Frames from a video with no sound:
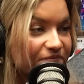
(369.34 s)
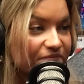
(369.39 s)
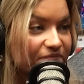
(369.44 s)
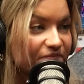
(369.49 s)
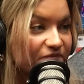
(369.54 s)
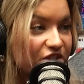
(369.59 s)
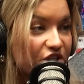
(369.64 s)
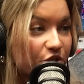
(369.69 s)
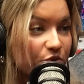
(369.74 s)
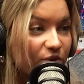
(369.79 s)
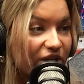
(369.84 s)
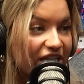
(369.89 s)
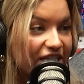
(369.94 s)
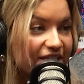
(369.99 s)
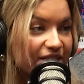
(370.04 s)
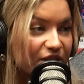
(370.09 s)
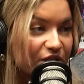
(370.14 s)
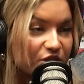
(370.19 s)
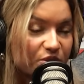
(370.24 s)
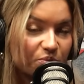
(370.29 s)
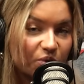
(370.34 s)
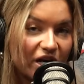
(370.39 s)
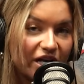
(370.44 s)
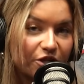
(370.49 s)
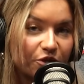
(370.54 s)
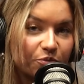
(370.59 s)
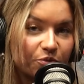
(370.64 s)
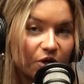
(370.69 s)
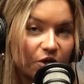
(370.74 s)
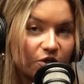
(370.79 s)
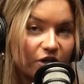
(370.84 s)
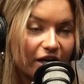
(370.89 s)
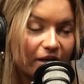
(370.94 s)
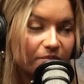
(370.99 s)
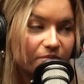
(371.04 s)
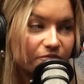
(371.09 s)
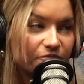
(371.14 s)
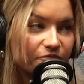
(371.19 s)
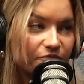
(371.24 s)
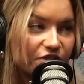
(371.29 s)
2 weeks and it's a brand new
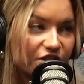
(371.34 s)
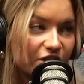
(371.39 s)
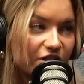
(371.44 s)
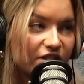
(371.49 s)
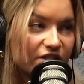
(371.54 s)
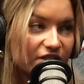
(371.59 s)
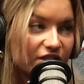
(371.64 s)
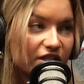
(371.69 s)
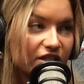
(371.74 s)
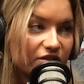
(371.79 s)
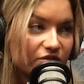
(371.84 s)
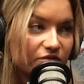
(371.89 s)
program. Seriously.